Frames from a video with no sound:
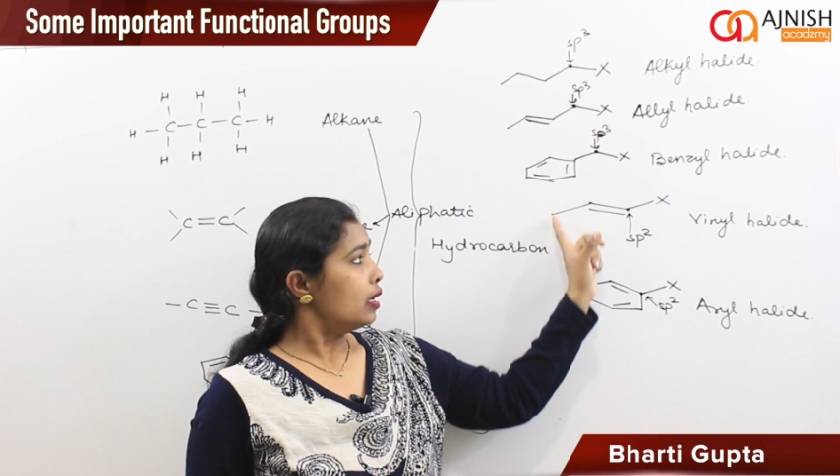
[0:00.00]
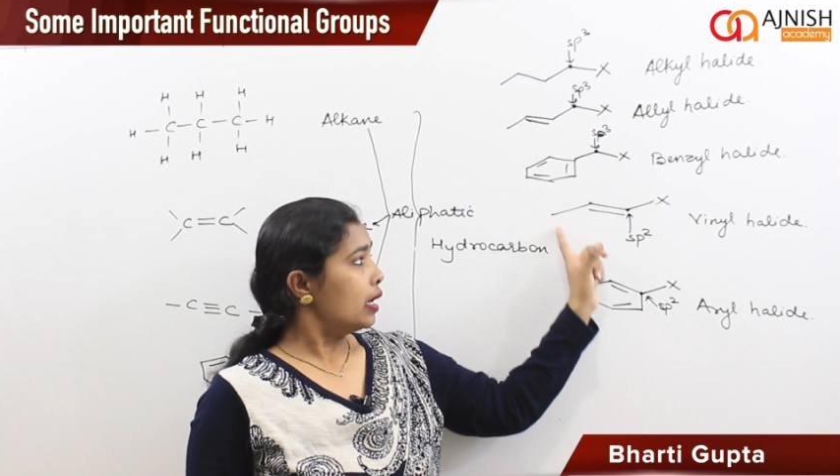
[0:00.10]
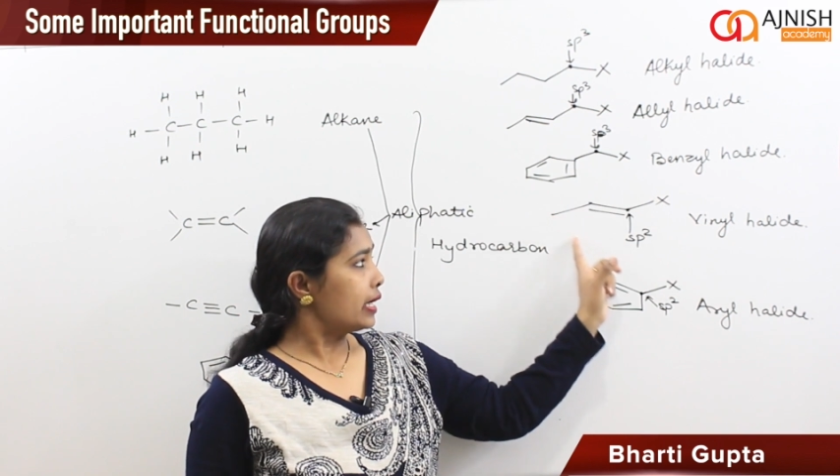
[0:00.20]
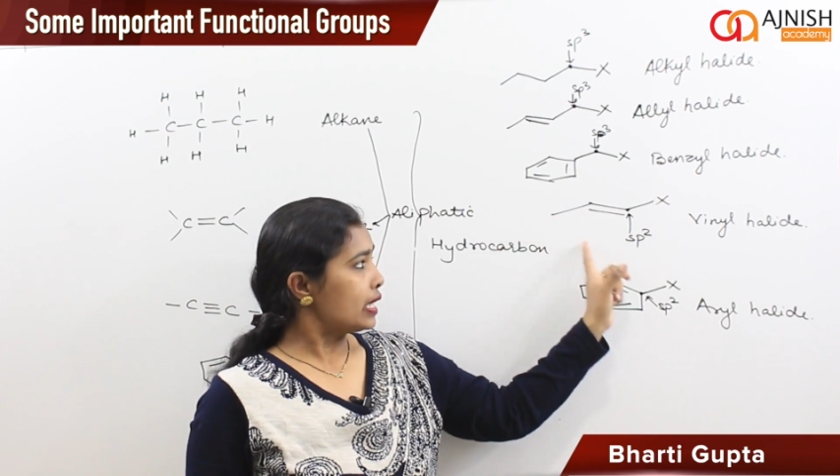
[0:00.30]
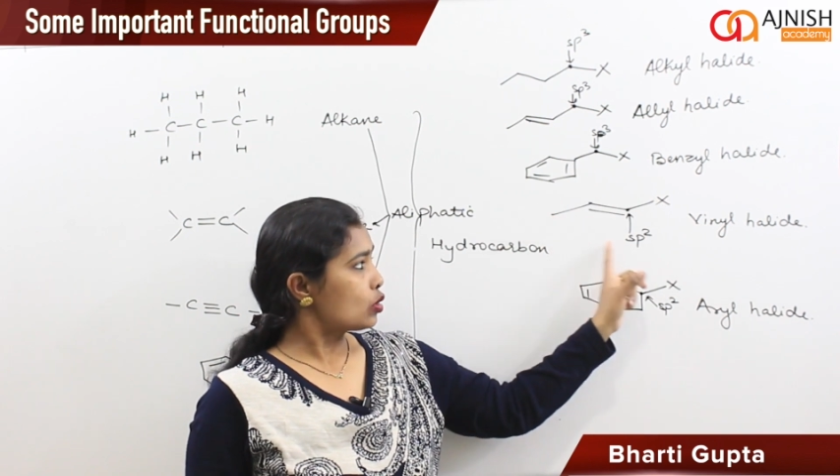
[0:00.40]

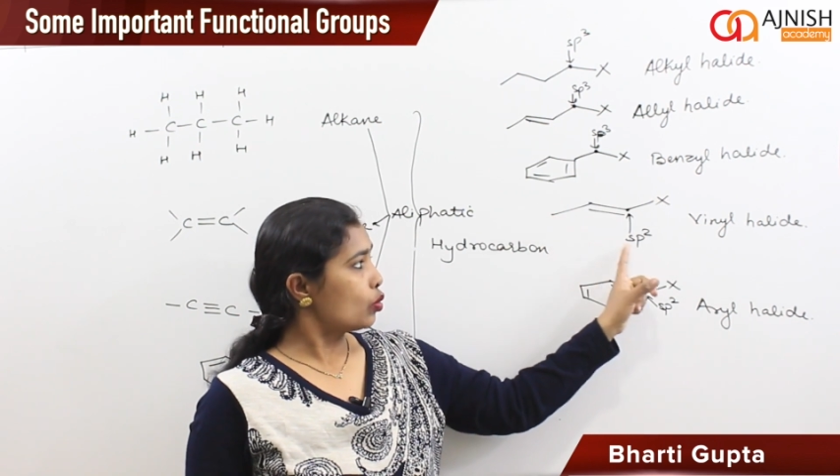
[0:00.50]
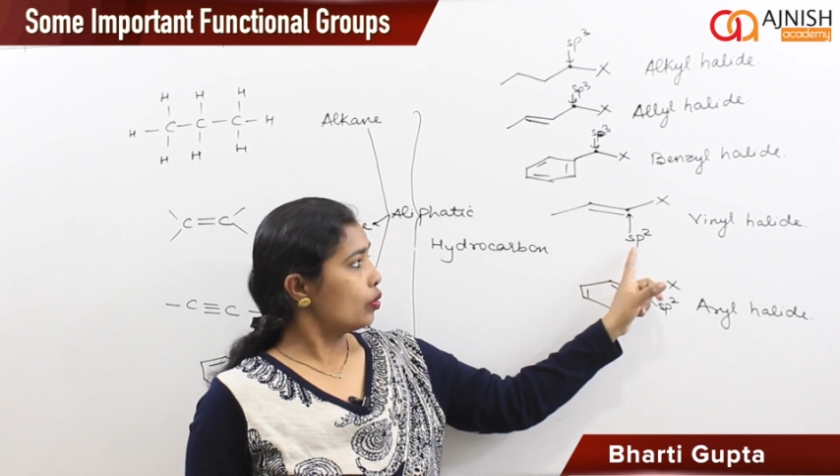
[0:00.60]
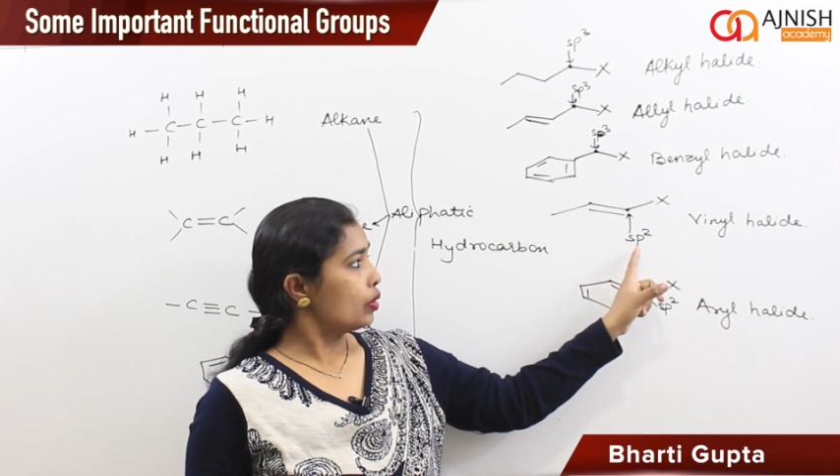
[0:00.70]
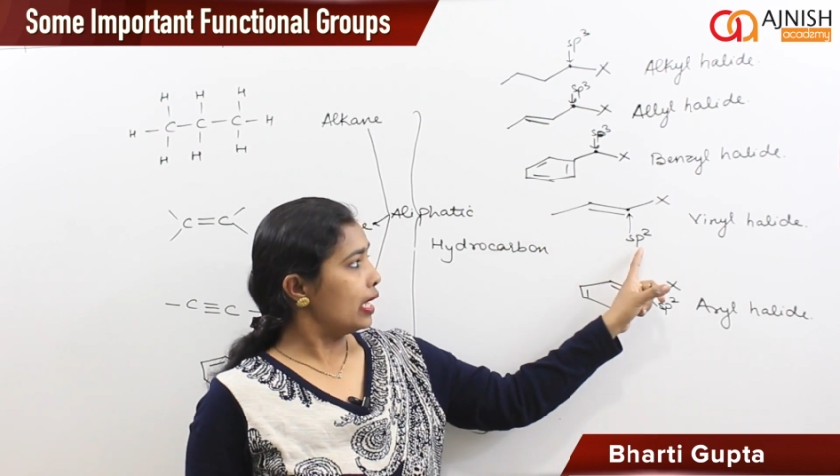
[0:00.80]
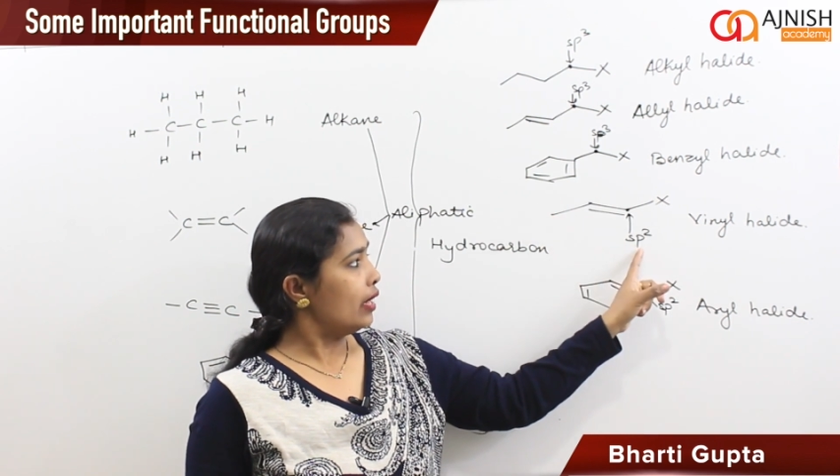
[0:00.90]
attached
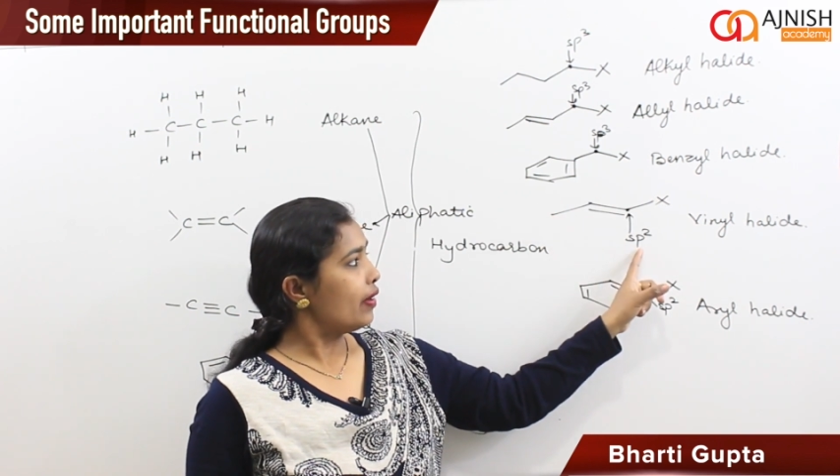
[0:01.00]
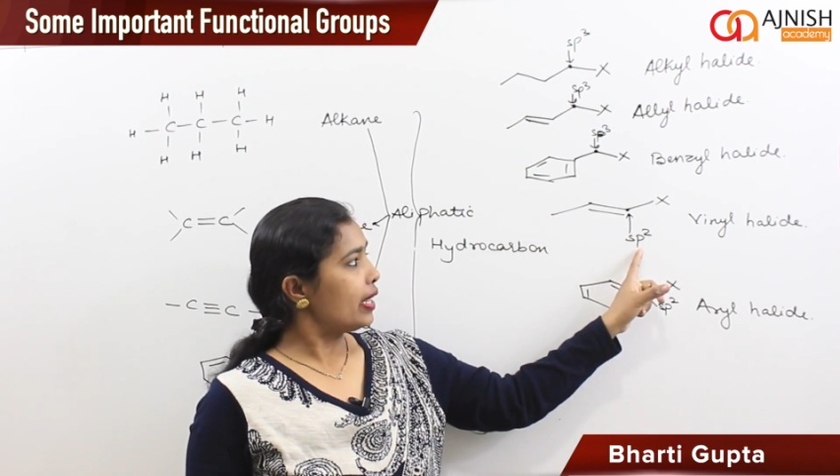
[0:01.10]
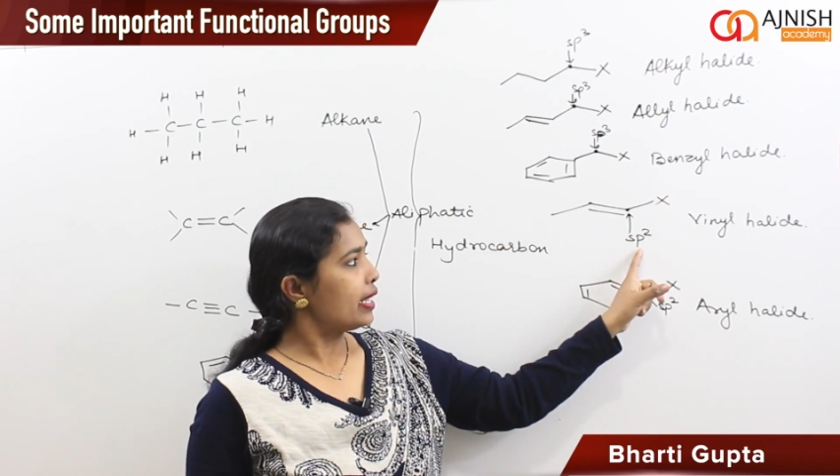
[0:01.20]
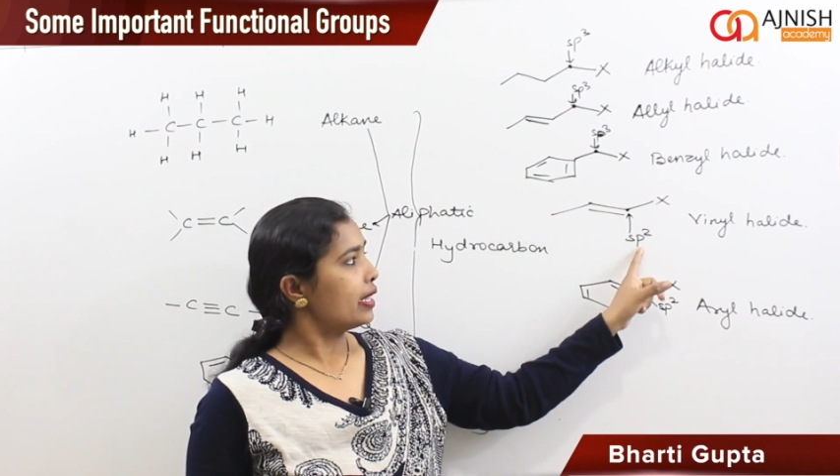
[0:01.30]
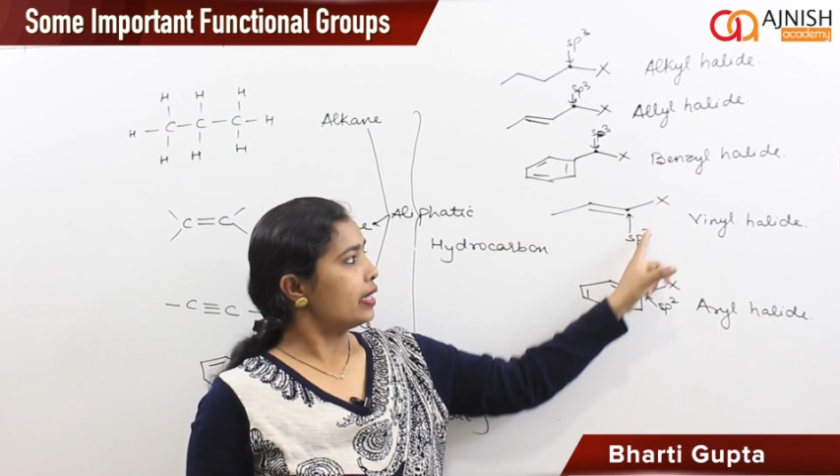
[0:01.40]
to
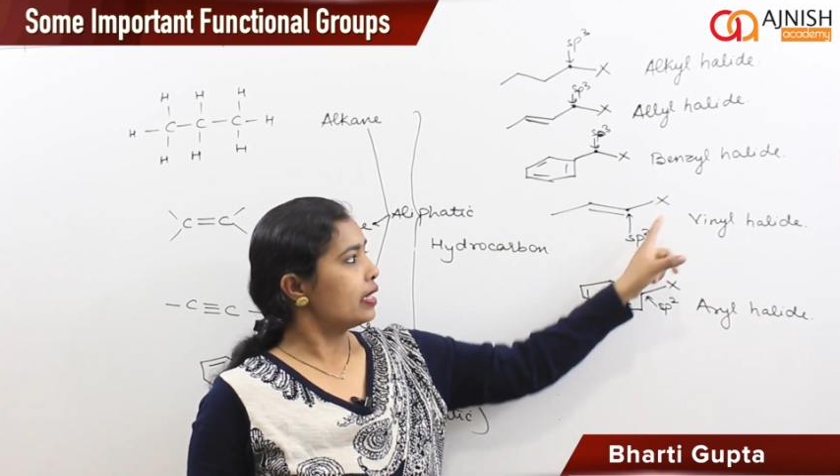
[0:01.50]
aliphatic,